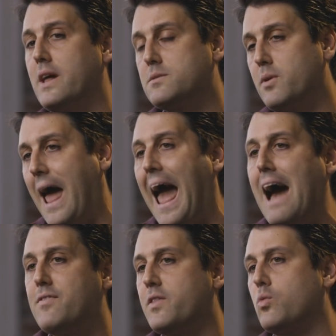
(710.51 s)
that's about
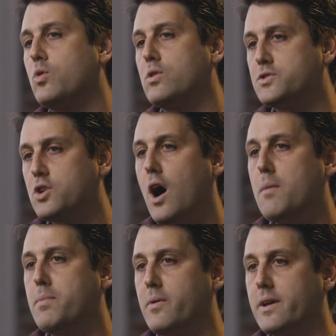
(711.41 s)
half of the world's
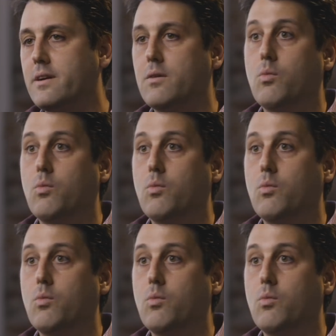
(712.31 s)
copper right there.